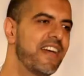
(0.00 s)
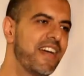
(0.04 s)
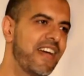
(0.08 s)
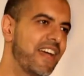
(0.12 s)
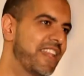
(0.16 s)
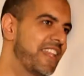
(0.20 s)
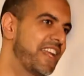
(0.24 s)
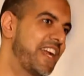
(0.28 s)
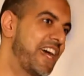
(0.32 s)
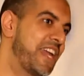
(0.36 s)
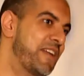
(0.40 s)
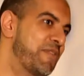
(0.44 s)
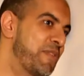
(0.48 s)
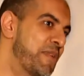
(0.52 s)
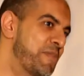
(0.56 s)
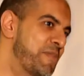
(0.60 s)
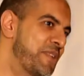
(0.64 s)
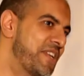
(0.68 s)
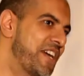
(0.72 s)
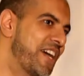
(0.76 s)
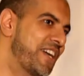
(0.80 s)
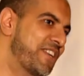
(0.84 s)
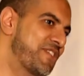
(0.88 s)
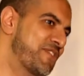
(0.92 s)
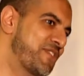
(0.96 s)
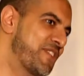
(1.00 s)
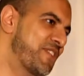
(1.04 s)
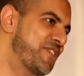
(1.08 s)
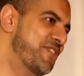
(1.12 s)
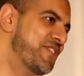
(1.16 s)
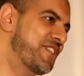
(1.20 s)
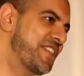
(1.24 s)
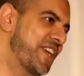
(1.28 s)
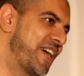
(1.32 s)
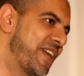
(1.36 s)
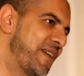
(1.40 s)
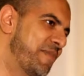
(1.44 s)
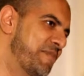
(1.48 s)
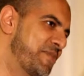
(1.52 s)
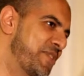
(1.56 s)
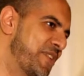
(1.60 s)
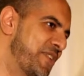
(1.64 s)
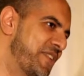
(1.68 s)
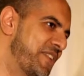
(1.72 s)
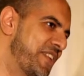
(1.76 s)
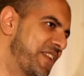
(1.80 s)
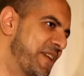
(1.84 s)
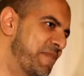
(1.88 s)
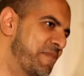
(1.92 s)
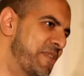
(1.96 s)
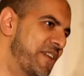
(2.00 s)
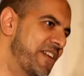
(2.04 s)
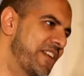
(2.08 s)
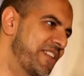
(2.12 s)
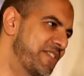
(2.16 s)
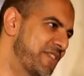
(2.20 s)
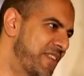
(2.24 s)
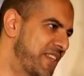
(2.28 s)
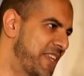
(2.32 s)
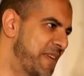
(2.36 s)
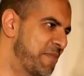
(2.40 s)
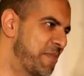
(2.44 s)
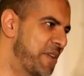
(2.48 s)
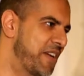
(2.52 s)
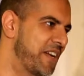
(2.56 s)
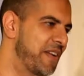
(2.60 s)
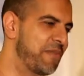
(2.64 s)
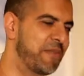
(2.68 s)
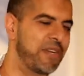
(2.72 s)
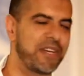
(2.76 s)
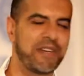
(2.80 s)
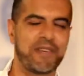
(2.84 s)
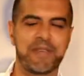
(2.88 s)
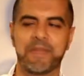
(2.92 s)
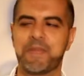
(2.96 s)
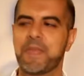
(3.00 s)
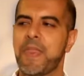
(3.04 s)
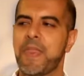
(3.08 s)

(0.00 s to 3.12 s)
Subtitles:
And then I didn't want to be a doctor, so I couldn't tell him, so I couldn't get married. So I had to get married on my